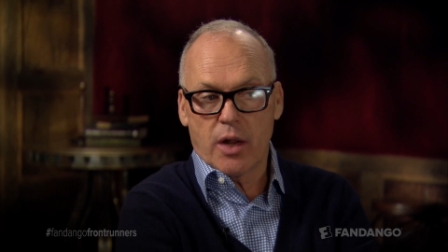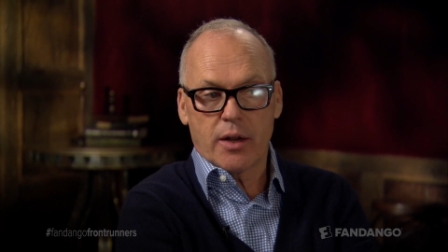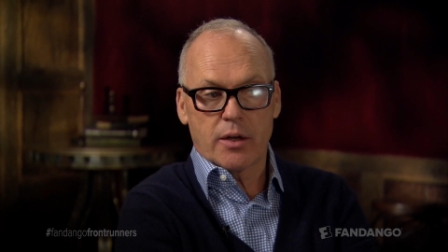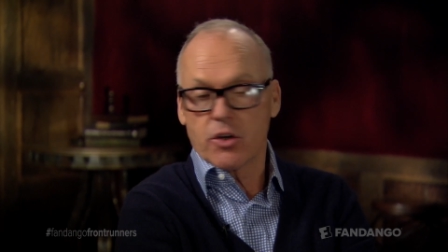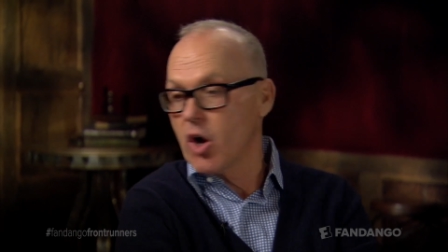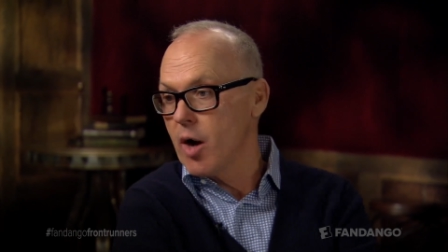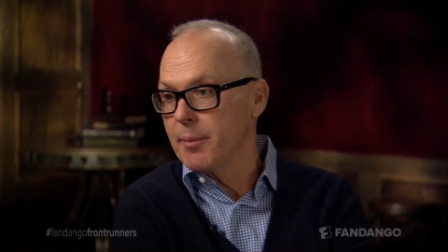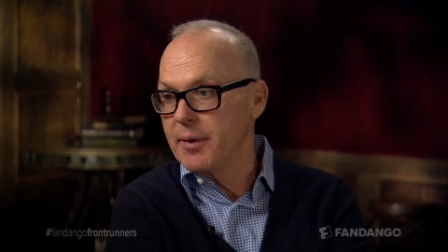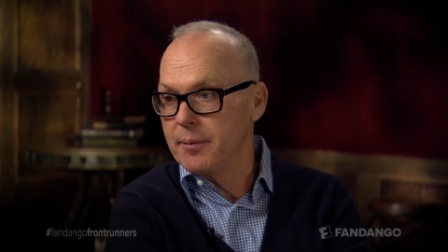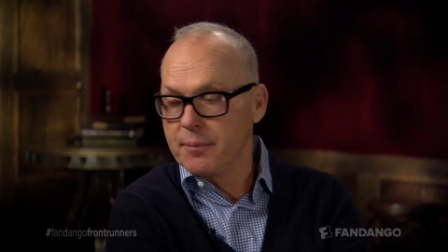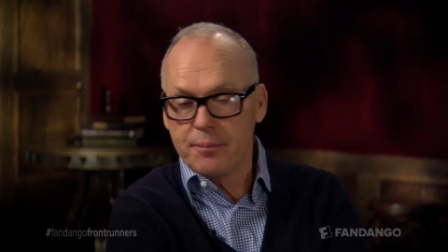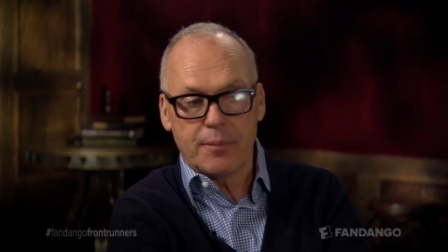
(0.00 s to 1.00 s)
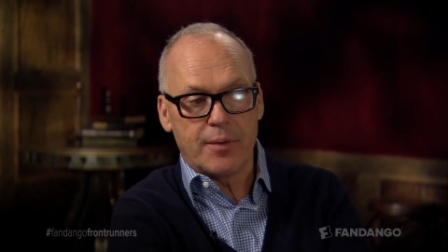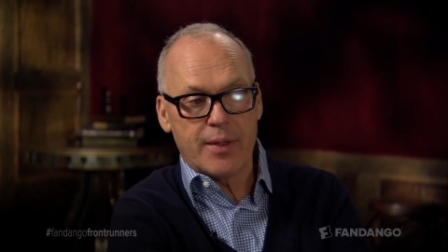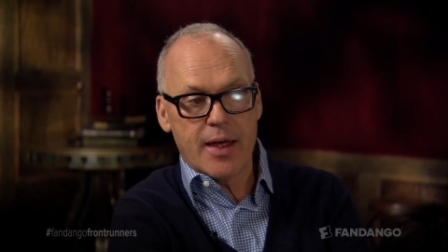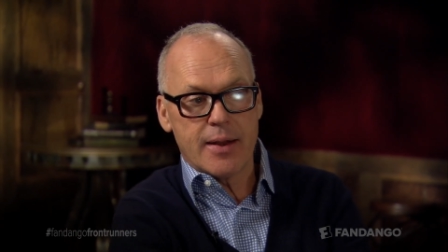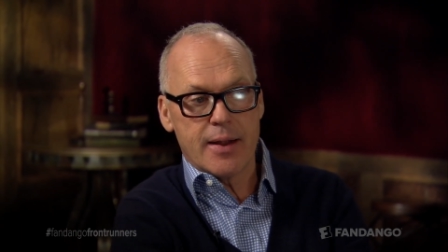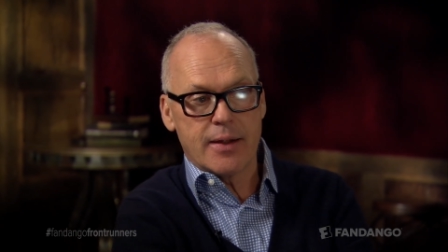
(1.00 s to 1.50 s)
not uncommon right.
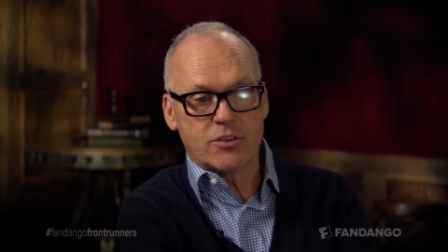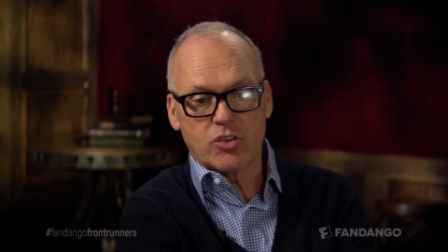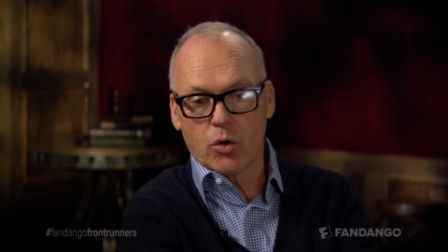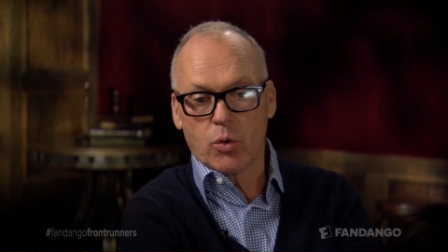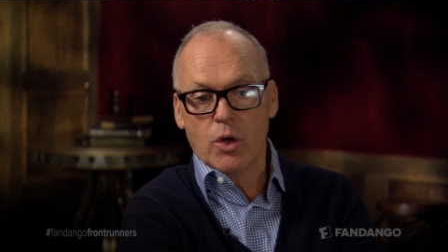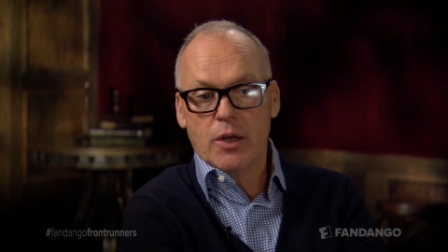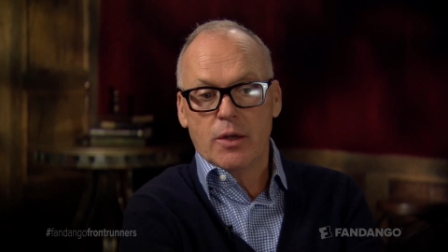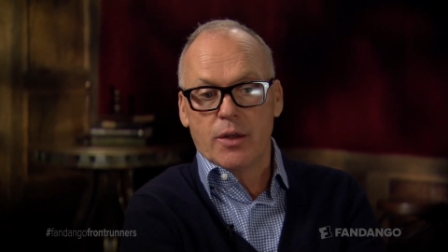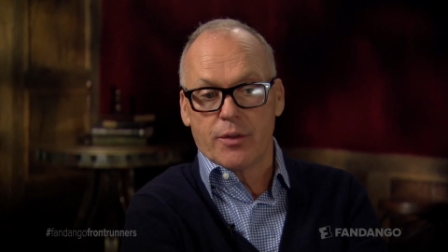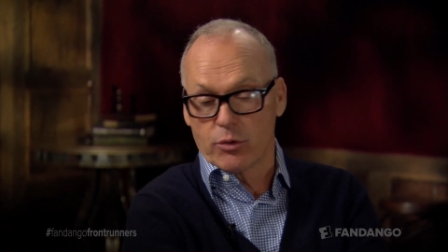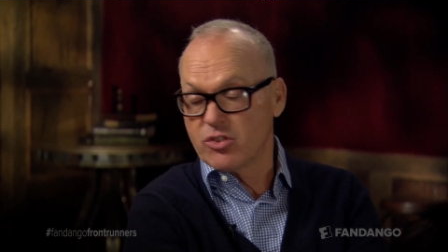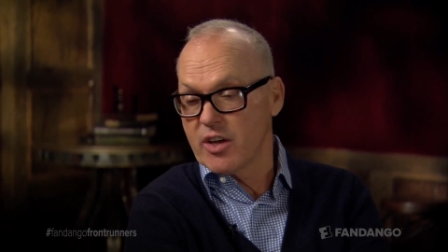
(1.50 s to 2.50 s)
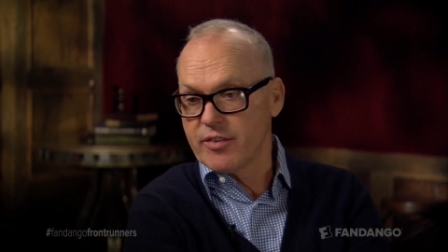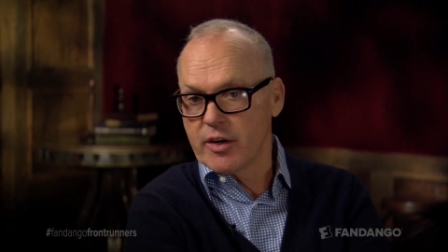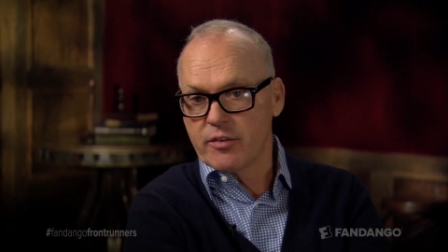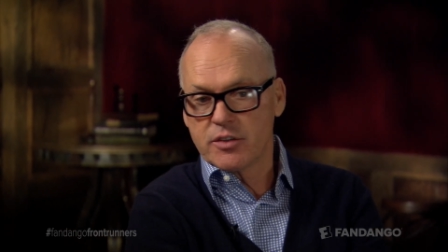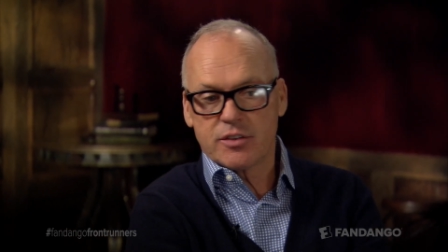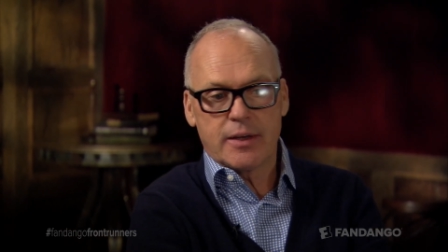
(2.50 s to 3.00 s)
then. And so there were seven
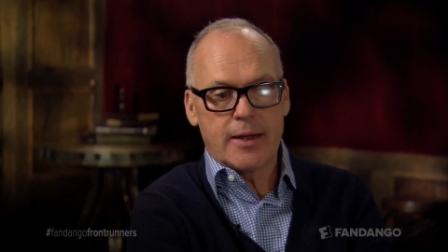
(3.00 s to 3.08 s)
of us,